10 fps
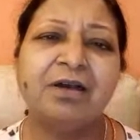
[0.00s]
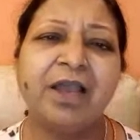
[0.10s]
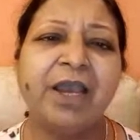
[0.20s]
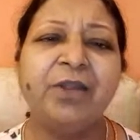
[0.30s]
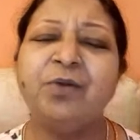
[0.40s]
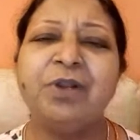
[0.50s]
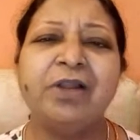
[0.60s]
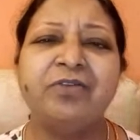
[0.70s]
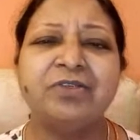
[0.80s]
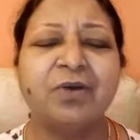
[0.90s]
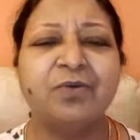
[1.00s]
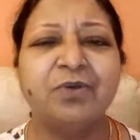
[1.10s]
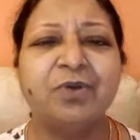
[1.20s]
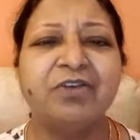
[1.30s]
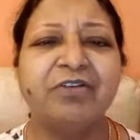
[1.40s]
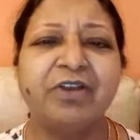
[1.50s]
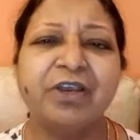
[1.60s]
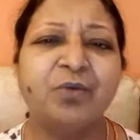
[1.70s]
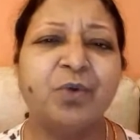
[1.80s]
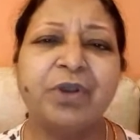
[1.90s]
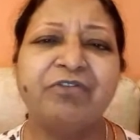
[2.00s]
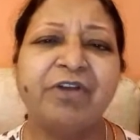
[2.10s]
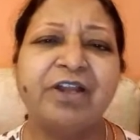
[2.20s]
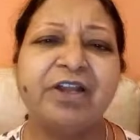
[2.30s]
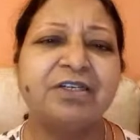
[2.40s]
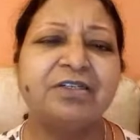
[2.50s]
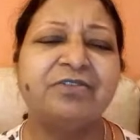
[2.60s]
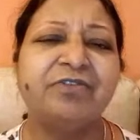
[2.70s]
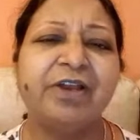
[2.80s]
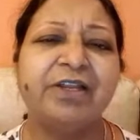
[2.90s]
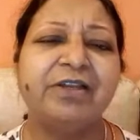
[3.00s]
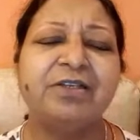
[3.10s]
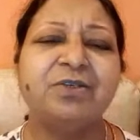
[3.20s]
and on ultrasound you can find certain findings.